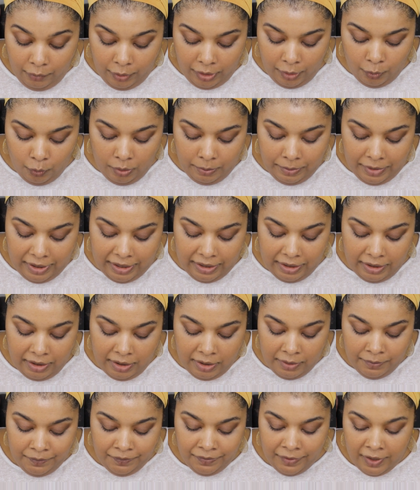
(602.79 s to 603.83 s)
when a woman
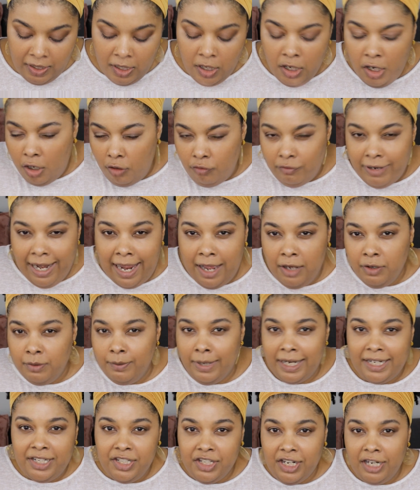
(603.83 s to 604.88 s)
around
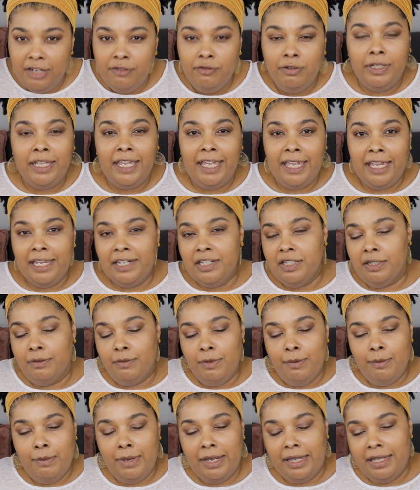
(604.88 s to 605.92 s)
my general age, I'm
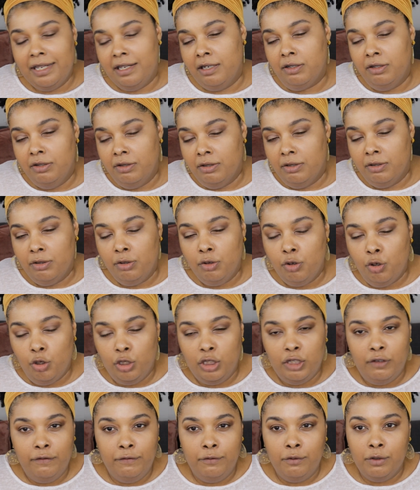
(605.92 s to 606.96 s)
in my
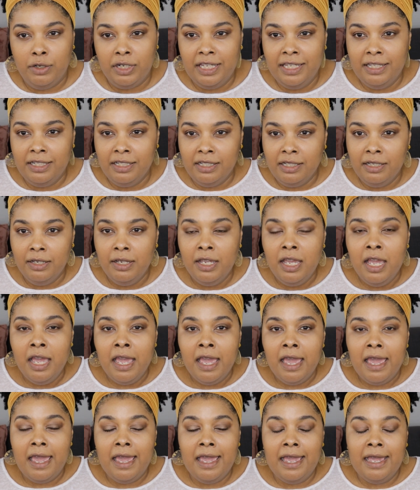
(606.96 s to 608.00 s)
early 40s,
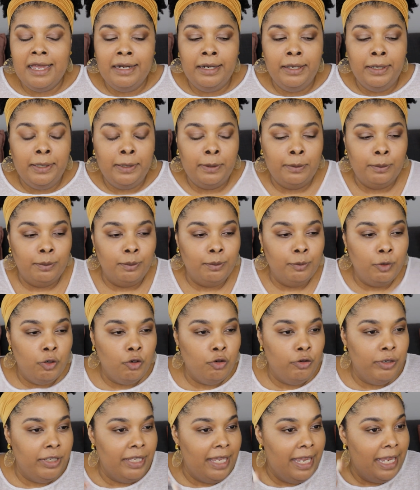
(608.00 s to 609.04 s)
and
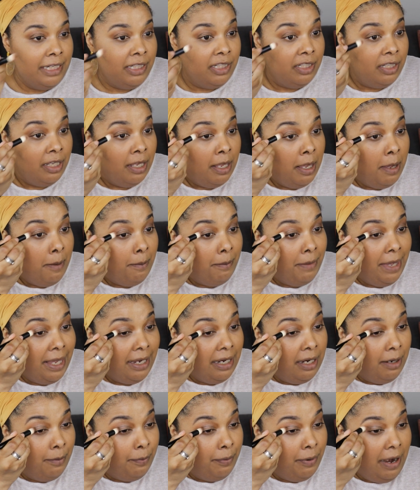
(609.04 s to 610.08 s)
creates
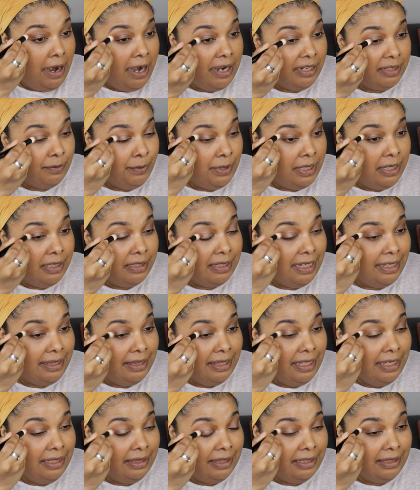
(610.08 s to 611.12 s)
makeup products, because I
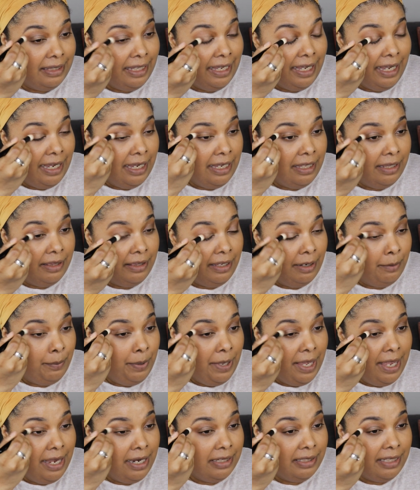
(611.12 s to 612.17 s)
think that they're
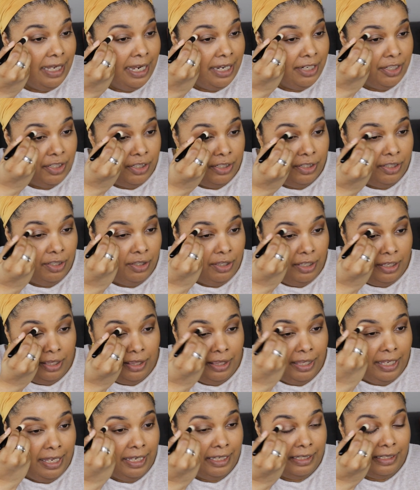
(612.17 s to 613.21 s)
paying attention to the
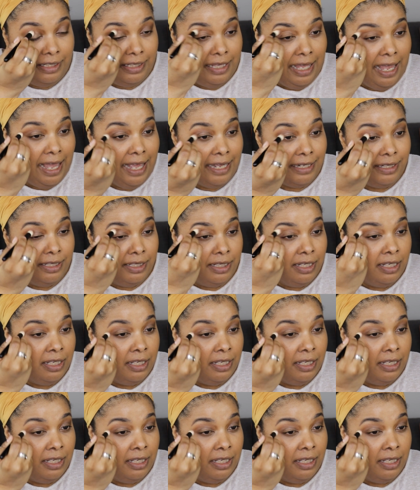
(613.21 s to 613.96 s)
things that